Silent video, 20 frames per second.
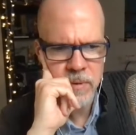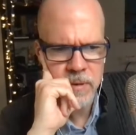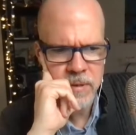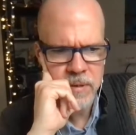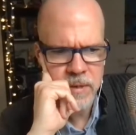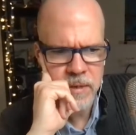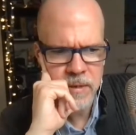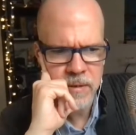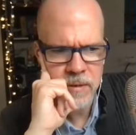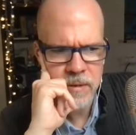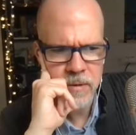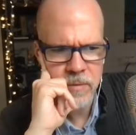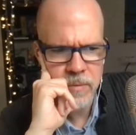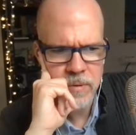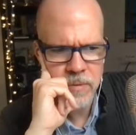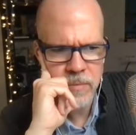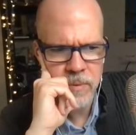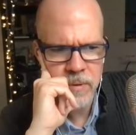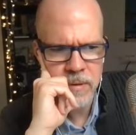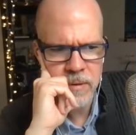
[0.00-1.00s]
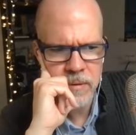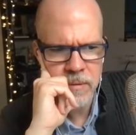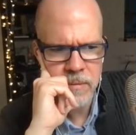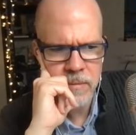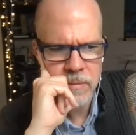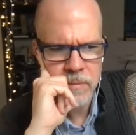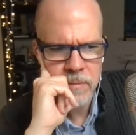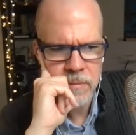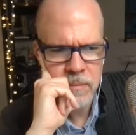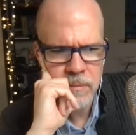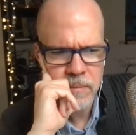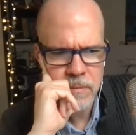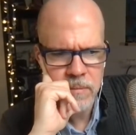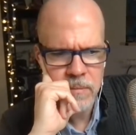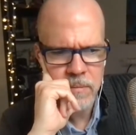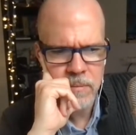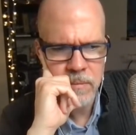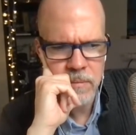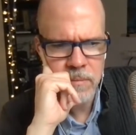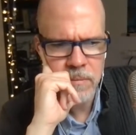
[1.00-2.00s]
to say that there was one.
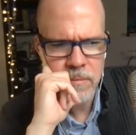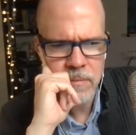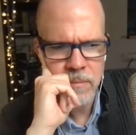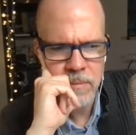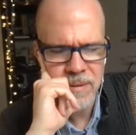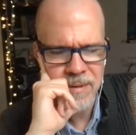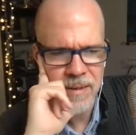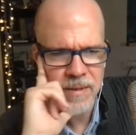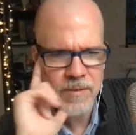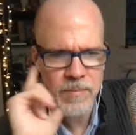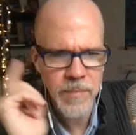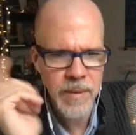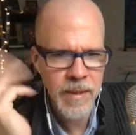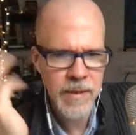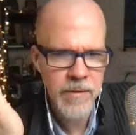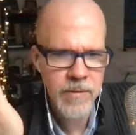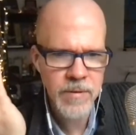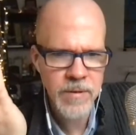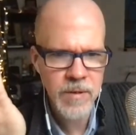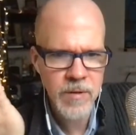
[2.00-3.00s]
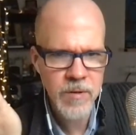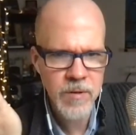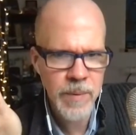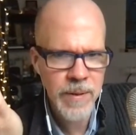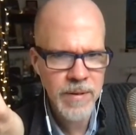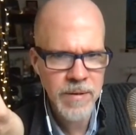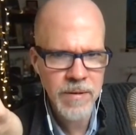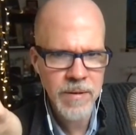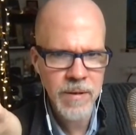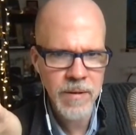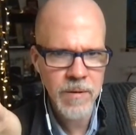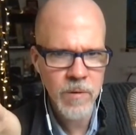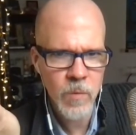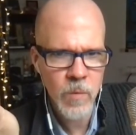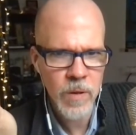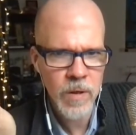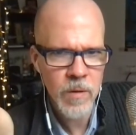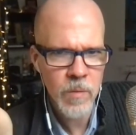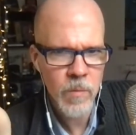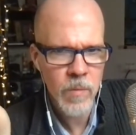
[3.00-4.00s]
It doesn't matter because I was about to tell you
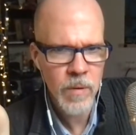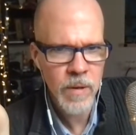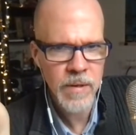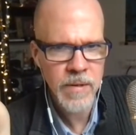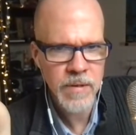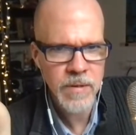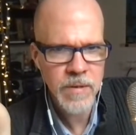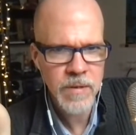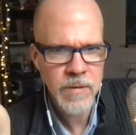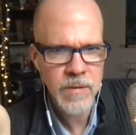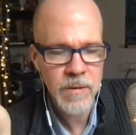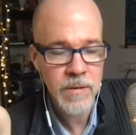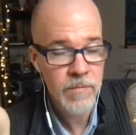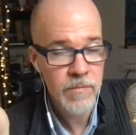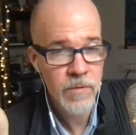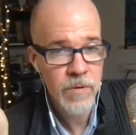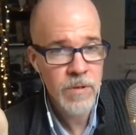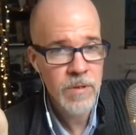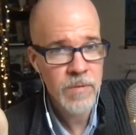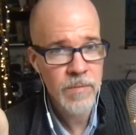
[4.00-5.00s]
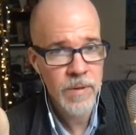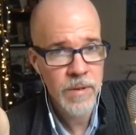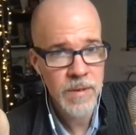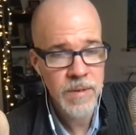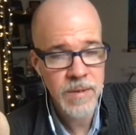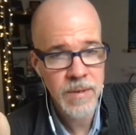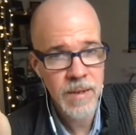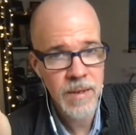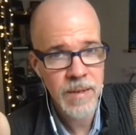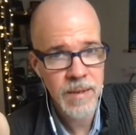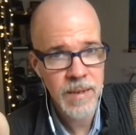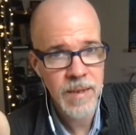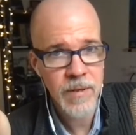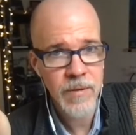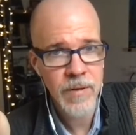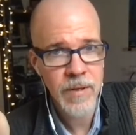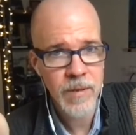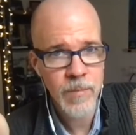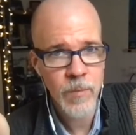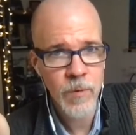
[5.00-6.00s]
where it was. And first of all, it's not there
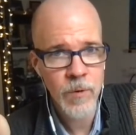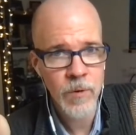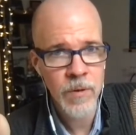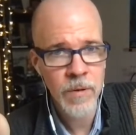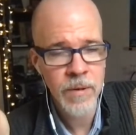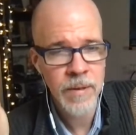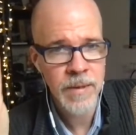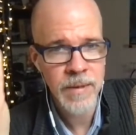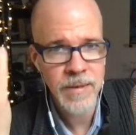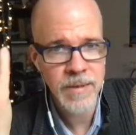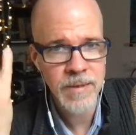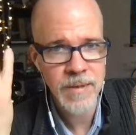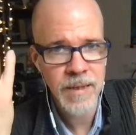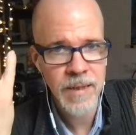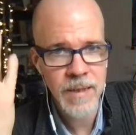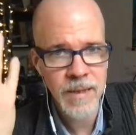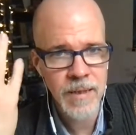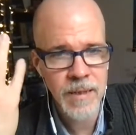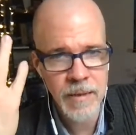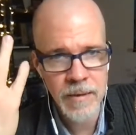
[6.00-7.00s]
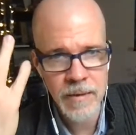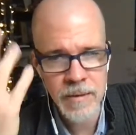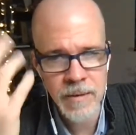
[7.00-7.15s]
anymore. And second,